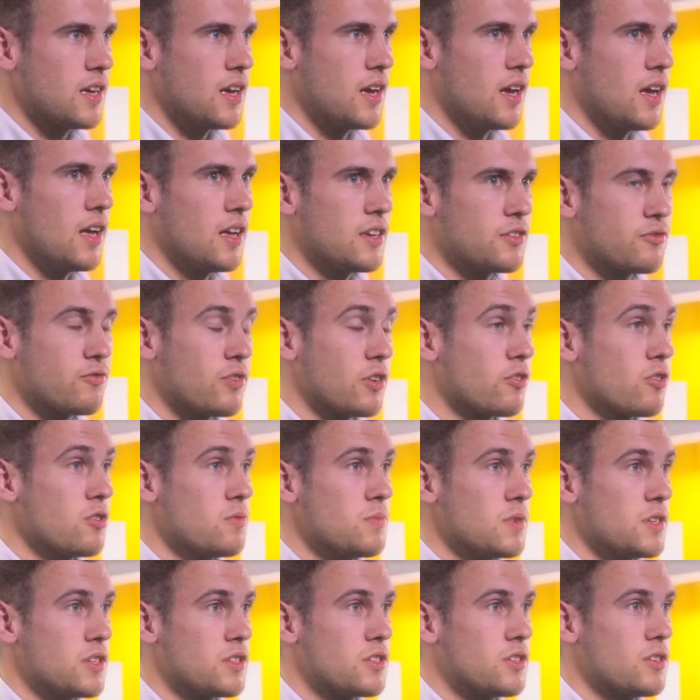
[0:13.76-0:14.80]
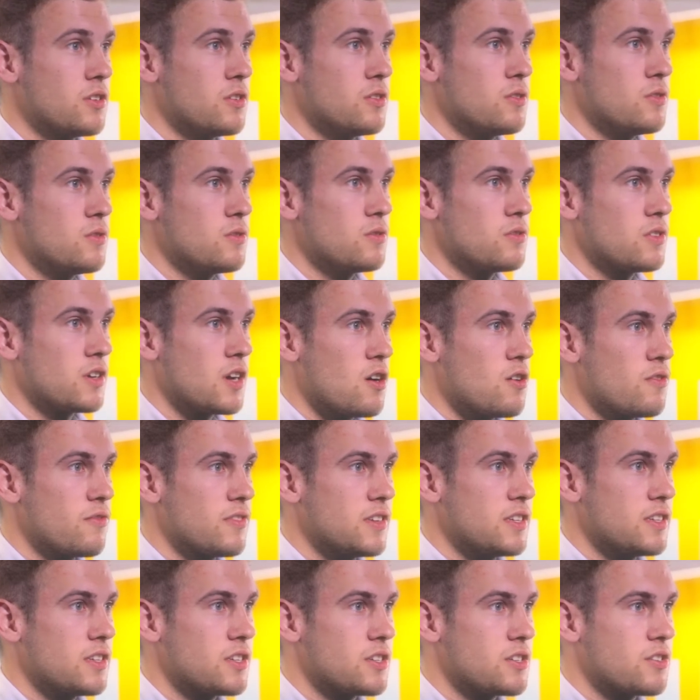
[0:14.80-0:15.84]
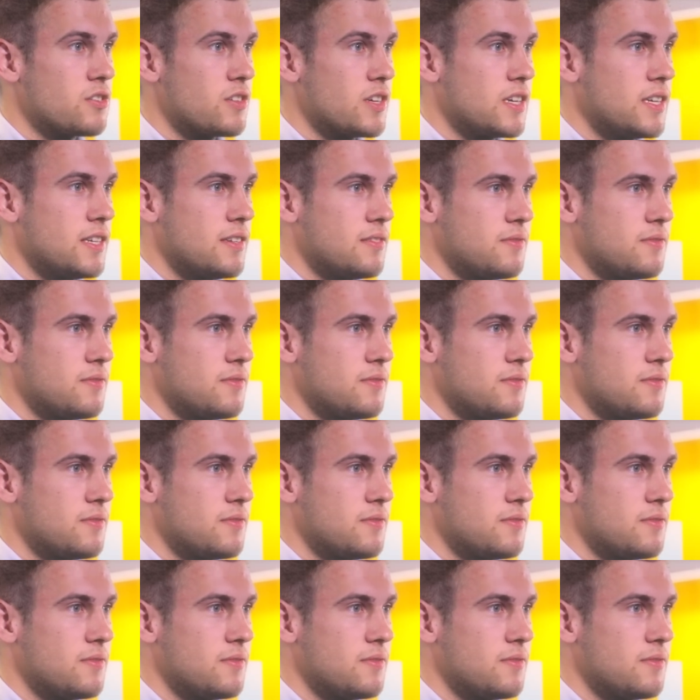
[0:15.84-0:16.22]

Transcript: uh, recruitment to the golf industry.